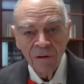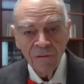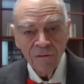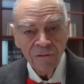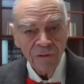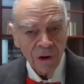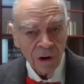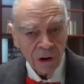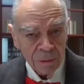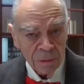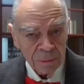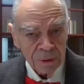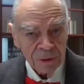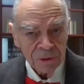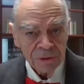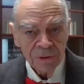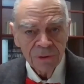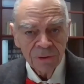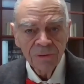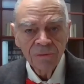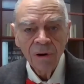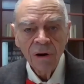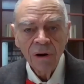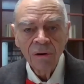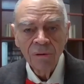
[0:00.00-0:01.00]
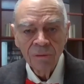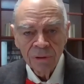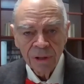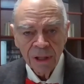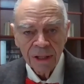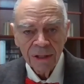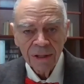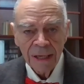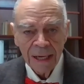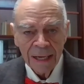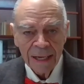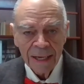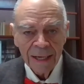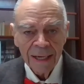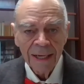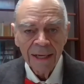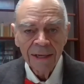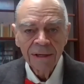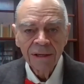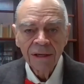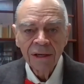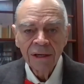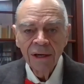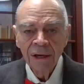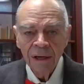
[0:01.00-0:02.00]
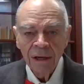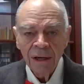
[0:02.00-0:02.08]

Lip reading: Farmers who own their land,